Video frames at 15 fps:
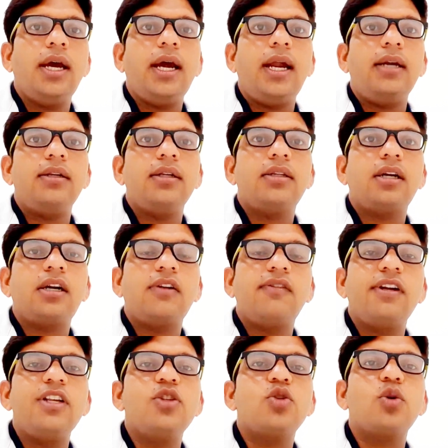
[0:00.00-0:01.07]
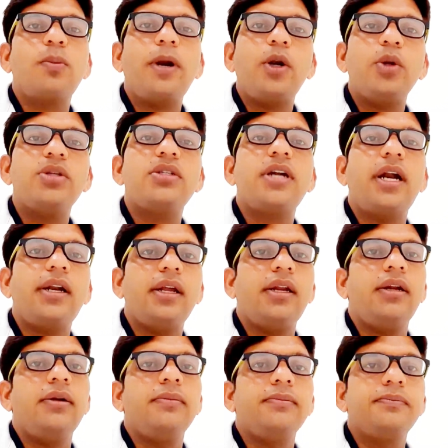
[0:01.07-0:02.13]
and the third one is somatostatin.